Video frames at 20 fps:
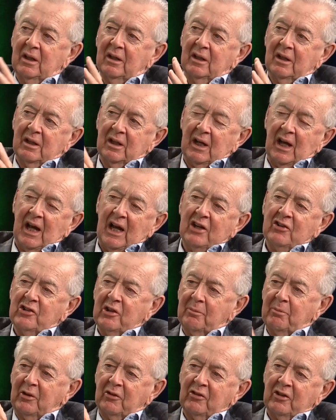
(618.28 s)
the
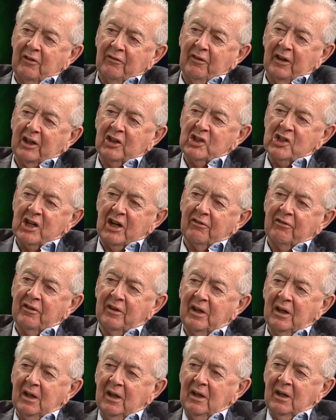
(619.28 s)
Asia Pacific
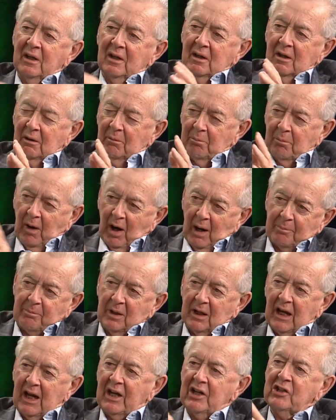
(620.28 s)
shift of
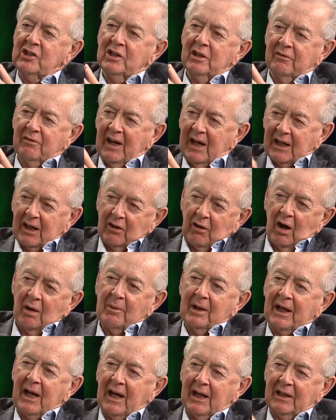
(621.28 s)
population, of
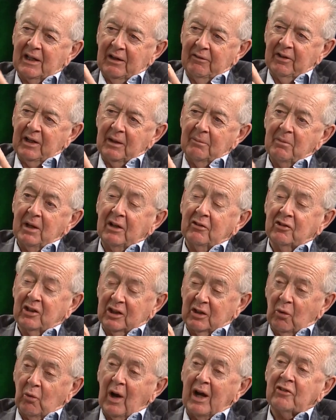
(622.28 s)
economic activity, means that
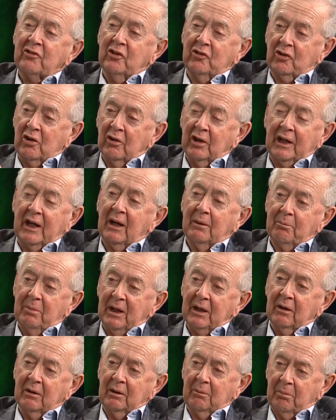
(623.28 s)
the West is going to get
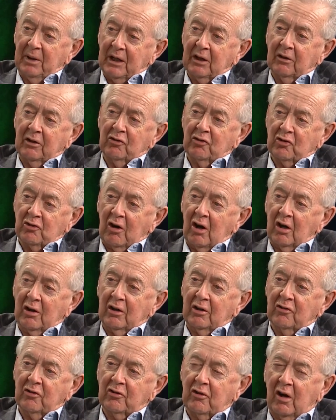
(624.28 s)
bigger and bigger and stronger
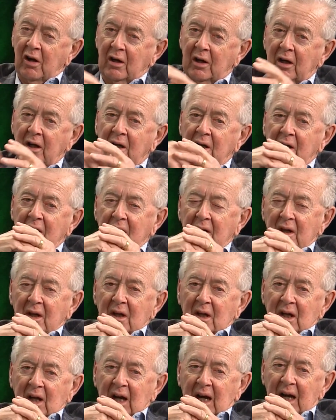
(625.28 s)
and stronger.
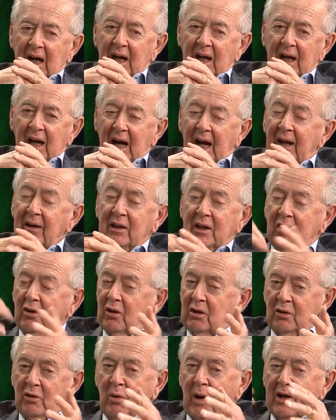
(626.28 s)
And the
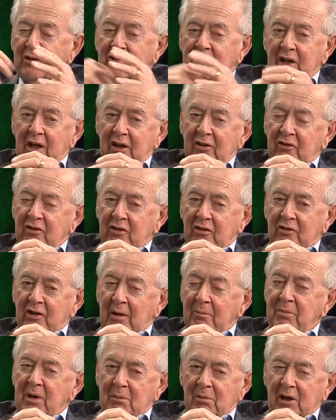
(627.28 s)
question is,
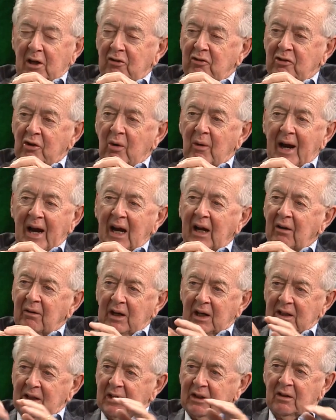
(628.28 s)
some people are so
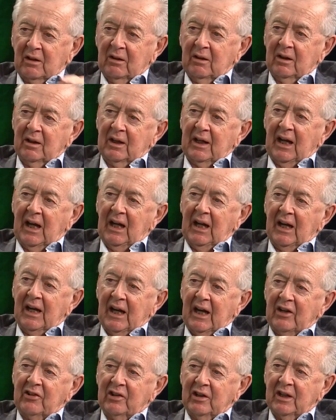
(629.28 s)
angry at the current
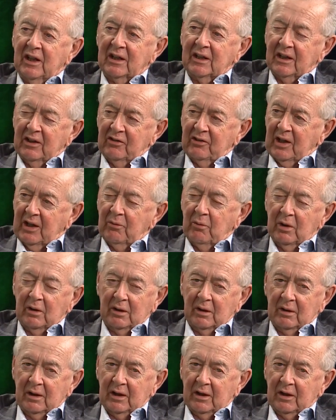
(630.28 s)
alienation that they say, well,